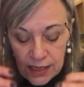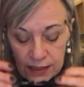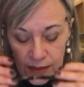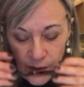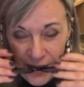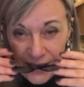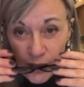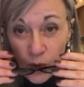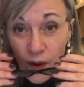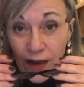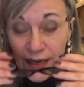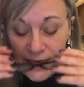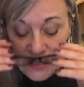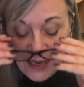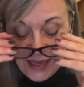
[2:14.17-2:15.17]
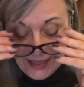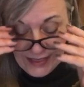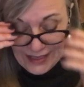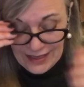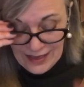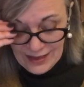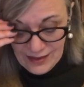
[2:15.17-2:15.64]
So I quite
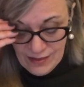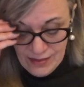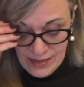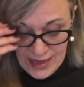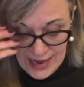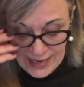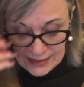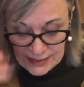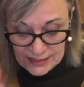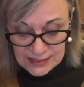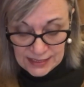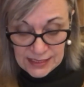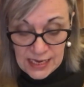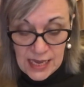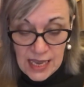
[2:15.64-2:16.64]
like that.